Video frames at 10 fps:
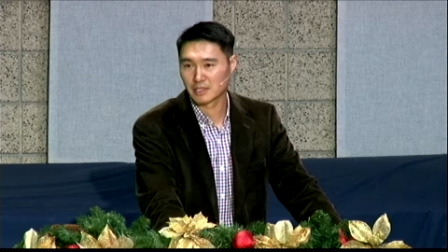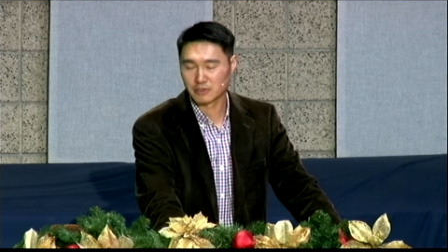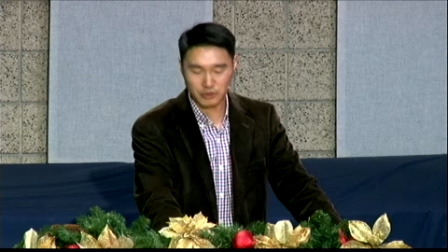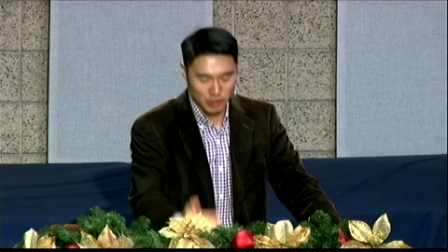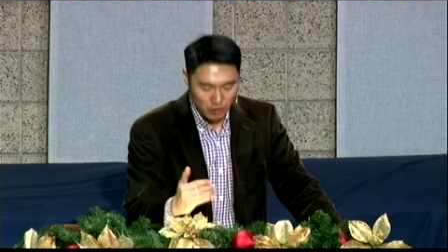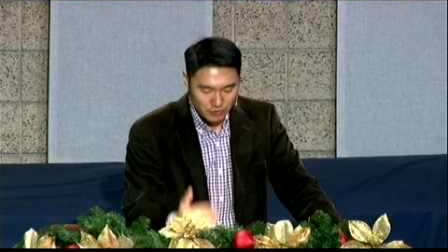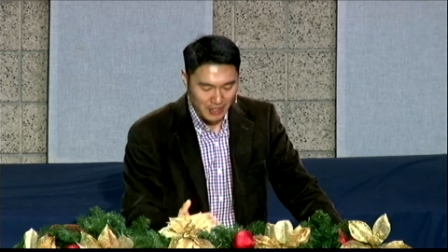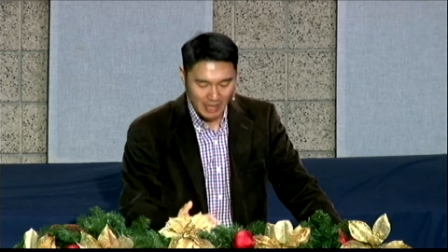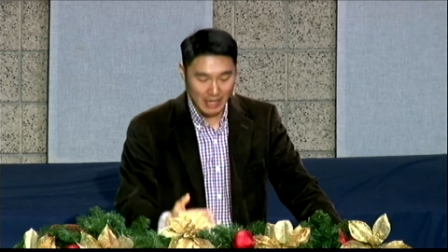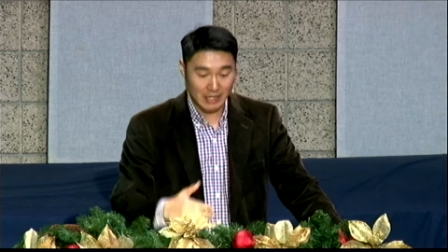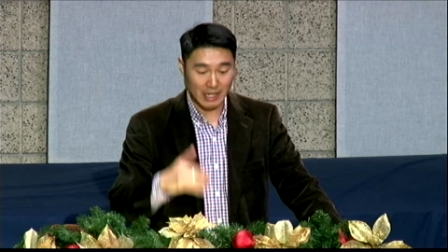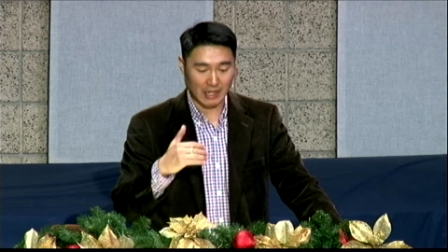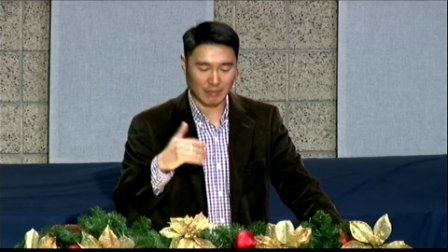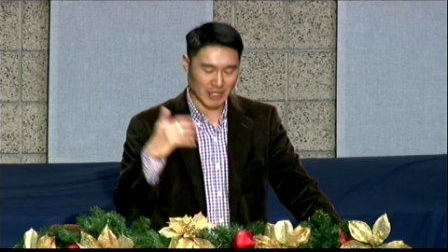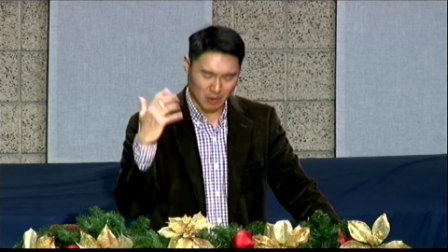Do you think, and, and I'm
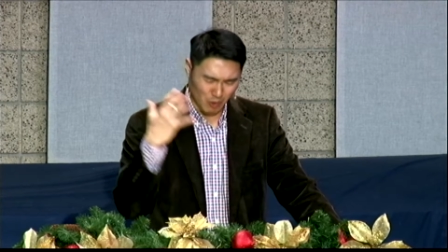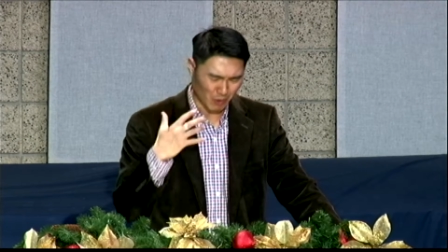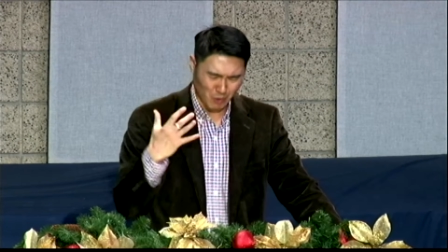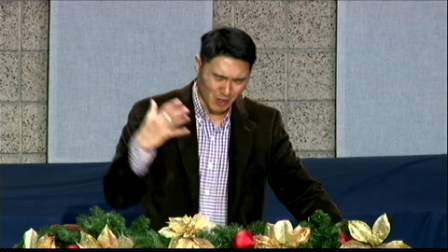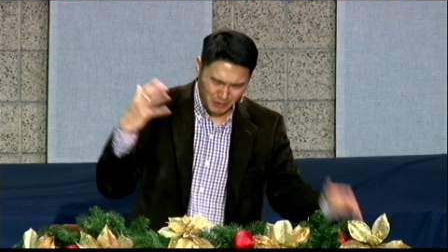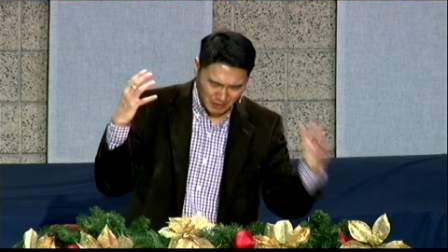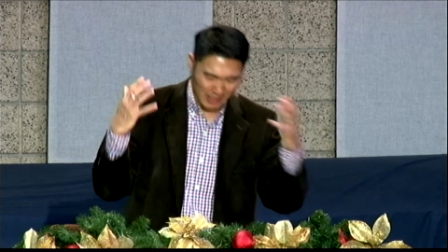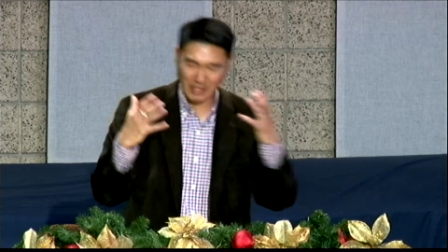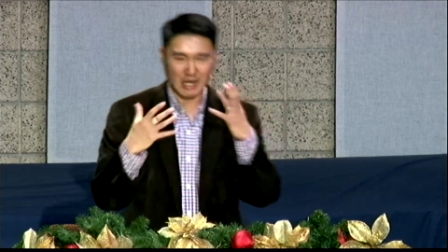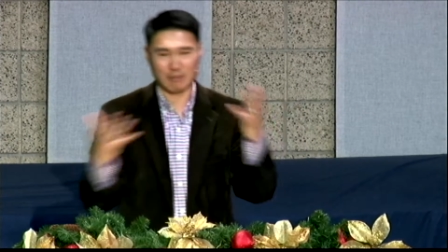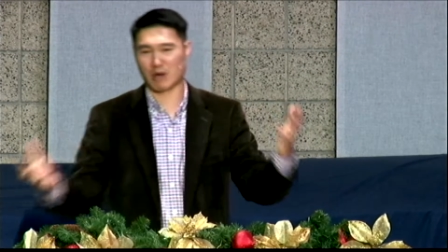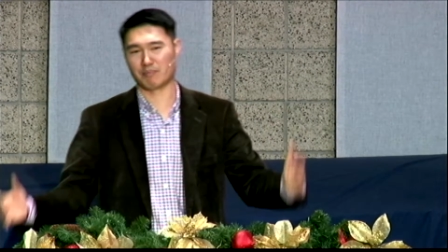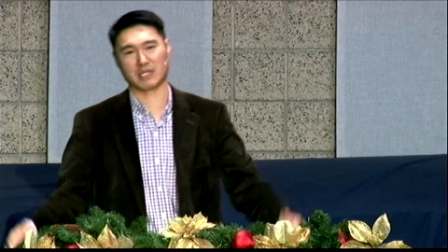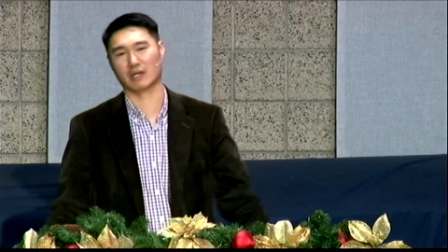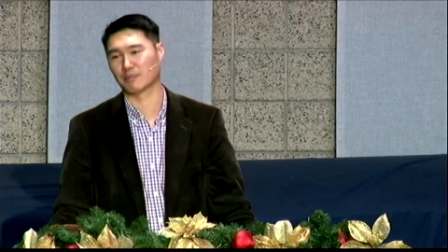like, well, well, and then I'm all
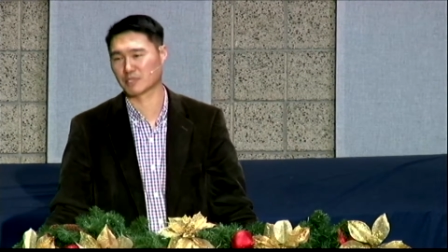beat up because